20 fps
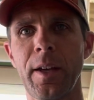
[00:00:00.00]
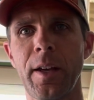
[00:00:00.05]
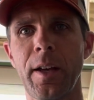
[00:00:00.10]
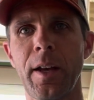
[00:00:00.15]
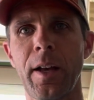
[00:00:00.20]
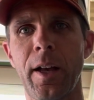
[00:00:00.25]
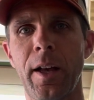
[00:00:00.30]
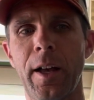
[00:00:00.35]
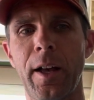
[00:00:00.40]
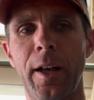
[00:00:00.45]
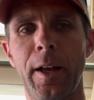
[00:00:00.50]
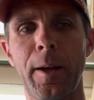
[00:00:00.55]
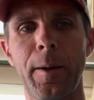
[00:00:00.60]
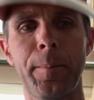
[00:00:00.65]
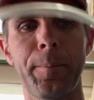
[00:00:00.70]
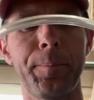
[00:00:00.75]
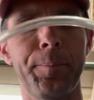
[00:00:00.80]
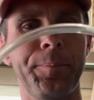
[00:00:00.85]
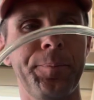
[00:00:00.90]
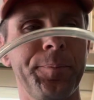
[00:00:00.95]

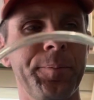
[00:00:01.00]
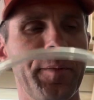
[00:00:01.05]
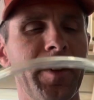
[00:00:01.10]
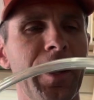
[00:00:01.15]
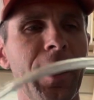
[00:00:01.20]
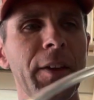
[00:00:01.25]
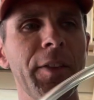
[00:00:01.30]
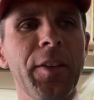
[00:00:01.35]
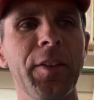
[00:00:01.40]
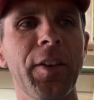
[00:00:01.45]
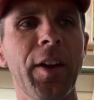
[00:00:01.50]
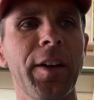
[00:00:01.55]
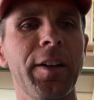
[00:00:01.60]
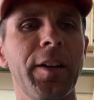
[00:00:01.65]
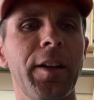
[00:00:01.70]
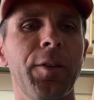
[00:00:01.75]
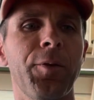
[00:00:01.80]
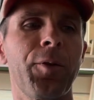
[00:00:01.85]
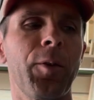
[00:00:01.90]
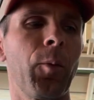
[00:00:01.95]
Got this
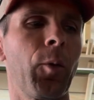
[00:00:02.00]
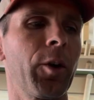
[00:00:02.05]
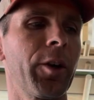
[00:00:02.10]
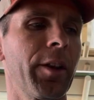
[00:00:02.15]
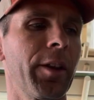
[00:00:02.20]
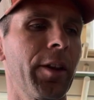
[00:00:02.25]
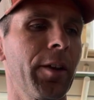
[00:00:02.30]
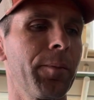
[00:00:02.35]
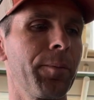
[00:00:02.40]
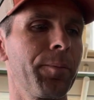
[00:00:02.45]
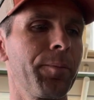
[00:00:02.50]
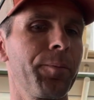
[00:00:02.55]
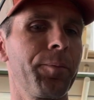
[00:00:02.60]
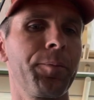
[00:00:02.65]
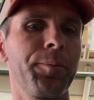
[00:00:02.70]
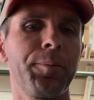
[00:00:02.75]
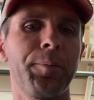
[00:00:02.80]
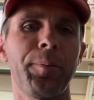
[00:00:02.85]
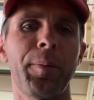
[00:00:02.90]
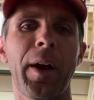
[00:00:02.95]
idea from one of the
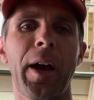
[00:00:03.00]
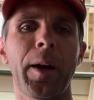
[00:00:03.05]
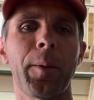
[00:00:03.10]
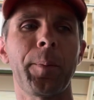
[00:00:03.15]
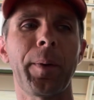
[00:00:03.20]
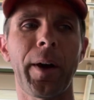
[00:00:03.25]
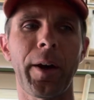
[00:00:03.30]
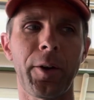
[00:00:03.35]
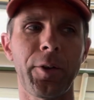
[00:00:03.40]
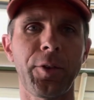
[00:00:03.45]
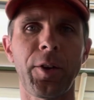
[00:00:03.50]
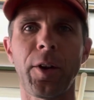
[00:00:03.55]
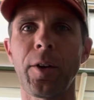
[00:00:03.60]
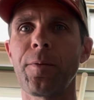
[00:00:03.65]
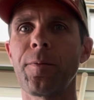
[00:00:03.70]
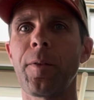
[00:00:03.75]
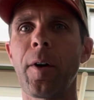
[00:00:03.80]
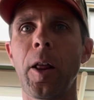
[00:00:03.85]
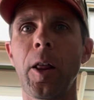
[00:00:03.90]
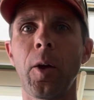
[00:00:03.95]
backpackers I
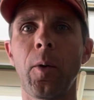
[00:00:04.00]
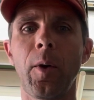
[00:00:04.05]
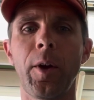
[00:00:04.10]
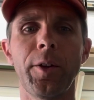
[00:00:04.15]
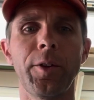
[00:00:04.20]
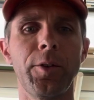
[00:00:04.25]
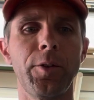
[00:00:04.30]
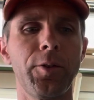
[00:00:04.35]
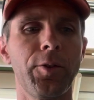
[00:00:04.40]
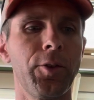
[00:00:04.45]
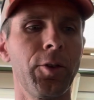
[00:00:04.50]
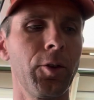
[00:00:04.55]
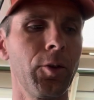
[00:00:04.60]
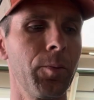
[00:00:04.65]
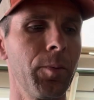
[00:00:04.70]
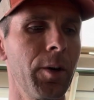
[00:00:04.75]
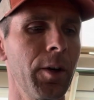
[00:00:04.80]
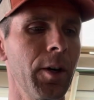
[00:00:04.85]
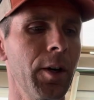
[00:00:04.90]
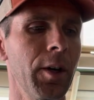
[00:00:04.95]
follow on
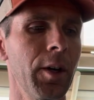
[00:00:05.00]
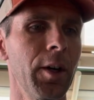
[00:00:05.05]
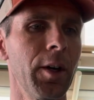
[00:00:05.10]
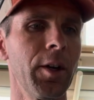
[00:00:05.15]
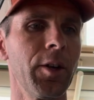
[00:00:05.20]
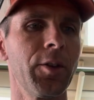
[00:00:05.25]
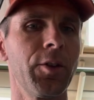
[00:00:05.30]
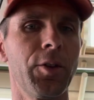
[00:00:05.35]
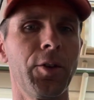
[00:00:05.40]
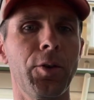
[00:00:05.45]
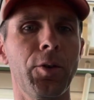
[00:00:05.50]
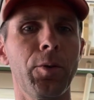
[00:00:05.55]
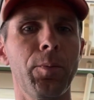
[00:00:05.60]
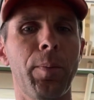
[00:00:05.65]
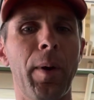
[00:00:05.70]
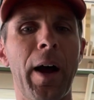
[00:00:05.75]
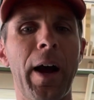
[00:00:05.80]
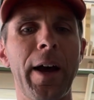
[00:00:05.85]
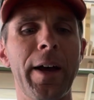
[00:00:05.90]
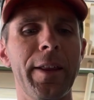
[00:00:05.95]
YouTube to
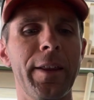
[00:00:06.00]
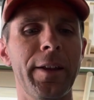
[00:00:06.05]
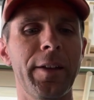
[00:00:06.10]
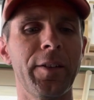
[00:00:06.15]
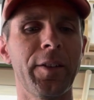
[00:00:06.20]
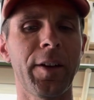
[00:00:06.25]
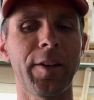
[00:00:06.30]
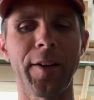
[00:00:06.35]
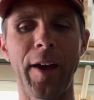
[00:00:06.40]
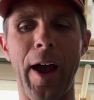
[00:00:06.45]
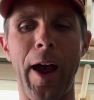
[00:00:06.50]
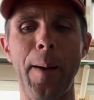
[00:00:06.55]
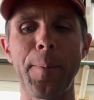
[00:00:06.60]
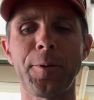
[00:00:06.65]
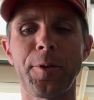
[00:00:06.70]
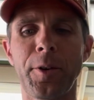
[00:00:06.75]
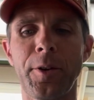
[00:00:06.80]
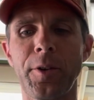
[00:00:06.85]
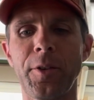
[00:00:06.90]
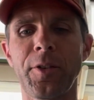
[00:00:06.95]
buy these
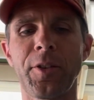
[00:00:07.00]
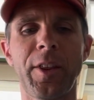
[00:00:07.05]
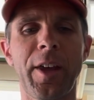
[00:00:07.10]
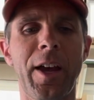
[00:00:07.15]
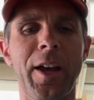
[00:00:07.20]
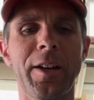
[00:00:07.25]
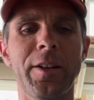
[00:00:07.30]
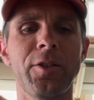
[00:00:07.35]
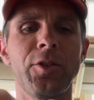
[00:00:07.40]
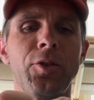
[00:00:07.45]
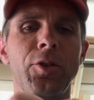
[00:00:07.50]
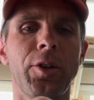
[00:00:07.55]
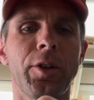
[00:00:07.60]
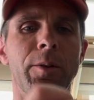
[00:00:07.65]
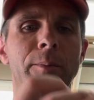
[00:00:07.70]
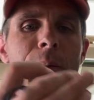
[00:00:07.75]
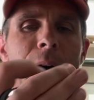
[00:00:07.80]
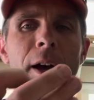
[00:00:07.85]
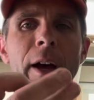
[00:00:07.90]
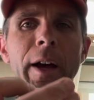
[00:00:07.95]
adapters that you
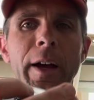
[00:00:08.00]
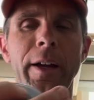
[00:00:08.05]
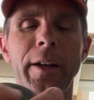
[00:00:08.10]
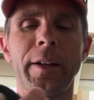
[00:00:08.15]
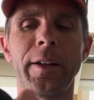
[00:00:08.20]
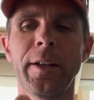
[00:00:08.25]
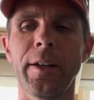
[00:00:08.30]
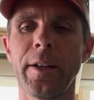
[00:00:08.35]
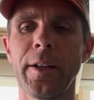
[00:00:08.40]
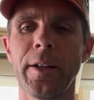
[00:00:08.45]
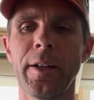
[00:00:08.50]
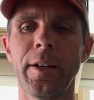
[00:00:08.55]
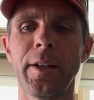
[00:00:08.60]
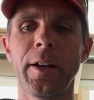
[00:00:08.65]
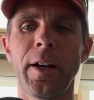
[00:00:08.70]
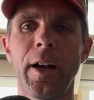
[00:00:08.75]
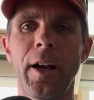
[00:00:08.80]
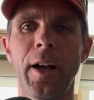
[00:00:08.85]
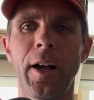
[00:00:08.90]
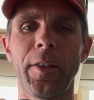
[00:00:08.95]
can buy
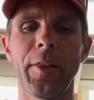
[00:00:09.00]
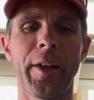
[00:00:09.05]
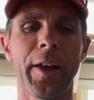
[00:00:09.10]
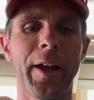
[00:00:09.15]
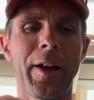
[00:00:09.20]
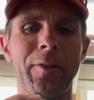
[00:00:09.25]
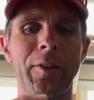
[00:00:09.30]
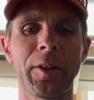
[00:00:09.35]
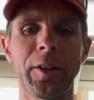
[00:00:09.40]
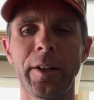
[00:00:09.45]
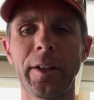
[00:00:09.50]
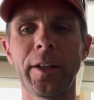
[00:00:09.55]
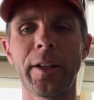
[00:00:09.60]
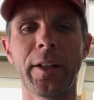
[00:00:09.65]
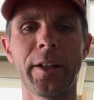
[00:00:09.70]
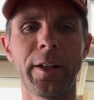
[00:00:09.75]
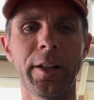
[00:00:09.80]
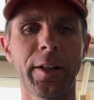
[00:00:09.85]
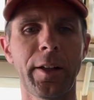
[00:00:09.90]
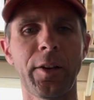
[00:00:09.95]
that have a
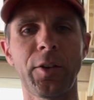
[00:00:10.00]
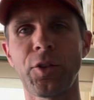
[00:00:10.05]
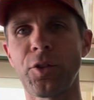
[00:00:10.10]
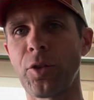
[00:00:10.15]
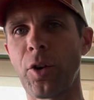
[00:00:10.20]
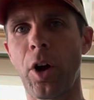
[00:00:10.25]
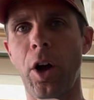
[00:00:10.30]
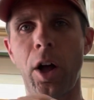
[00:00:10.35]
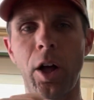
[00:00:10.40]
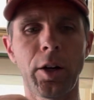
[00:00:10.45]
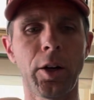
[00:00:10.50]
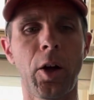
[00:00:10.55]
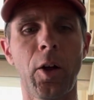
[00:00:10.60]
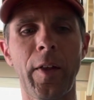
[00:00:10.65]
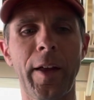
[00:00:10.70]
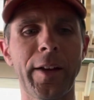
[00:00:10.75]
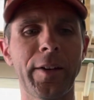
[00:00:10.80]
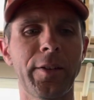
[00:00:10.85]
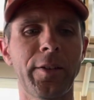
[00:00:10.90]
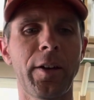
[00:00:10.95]
lid and the straw and all
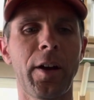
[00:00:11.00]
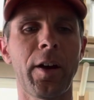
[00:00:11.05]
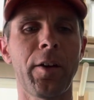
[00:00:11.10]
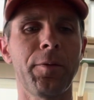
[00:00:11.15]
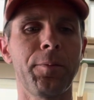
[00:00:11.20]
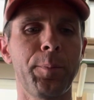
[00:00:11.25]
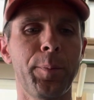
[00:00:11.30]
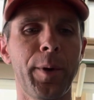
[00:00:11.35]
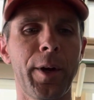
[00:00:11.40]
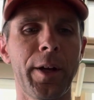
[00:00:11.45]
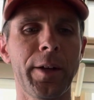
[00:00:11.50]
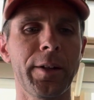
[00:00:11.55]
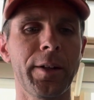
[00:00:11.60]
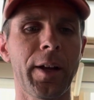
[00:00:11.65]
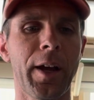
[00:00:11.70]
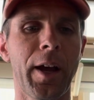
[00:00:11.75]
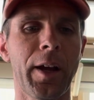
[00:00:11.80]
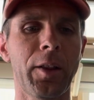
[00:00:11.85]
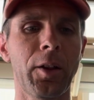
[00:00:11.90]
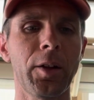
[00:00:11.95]
that stuff. But
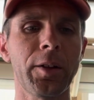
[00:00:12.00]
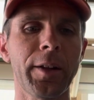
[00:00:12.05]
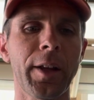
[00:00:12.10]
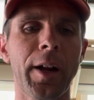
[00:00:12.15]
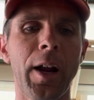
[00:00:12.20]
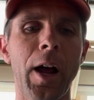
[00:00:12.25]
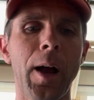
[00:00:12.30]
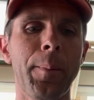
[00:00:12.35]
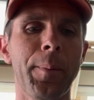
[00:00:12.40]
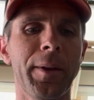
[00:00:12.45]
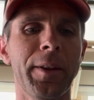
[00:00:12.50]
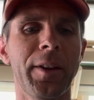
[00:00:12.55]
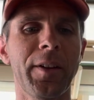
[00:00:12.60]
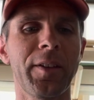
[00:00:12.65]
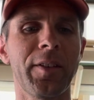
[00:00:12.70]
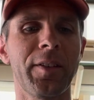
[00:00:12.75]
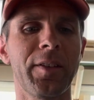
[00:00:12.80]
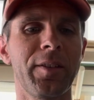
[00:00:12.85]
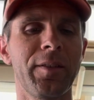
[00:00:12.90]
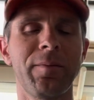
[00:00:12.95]
I looked it up and
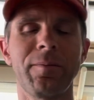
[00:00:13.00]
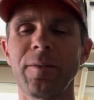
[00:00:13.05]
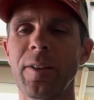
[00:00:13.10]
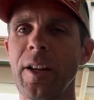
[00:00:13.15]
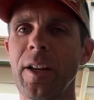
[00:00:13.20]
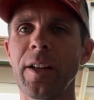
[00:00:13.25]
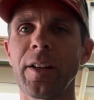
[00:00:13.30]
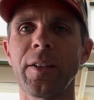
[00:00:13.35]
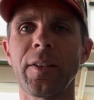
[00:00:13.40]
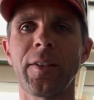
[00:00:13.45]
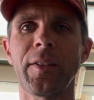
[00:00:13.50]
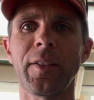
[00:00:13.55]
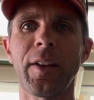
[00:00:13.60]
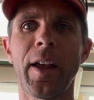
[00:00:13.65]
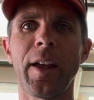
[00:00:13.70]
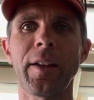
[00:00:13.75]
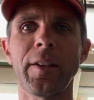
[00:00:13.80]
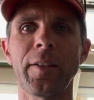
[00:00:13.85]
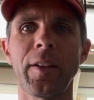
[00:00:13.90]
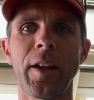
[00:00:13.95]
this stinking
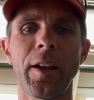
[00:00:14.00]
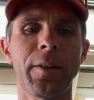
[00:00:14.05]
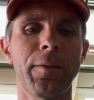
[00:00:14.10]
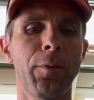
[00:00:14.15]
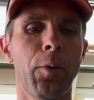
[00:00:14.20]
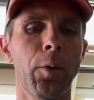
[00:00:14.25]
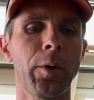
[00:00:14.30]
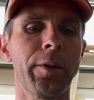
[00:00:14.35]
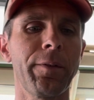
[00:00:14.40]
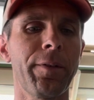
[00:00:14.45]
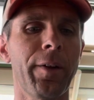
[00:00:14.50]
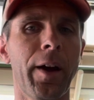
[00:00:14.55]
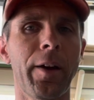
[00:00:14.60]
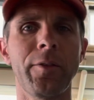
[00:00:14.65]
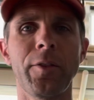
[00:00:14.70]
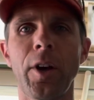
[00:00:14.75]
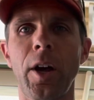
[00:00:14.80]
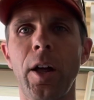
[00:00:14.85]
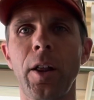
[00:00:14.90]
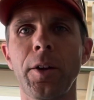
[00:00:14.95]
set is like
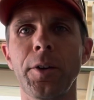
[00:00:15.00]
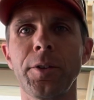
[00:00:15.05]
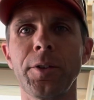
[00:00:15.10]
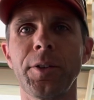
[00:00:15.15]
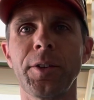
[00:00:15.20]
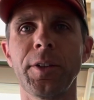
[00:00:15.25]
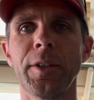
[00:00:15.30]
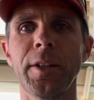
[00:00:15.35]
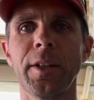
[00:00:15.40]
$45.